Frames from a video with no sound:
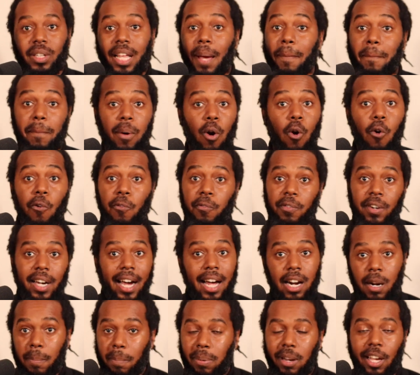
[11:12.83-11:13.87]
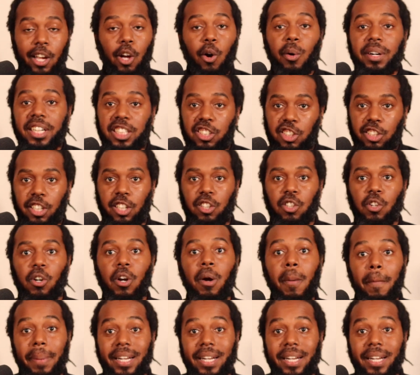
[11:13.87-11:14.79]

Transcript: They both kind of play on each other,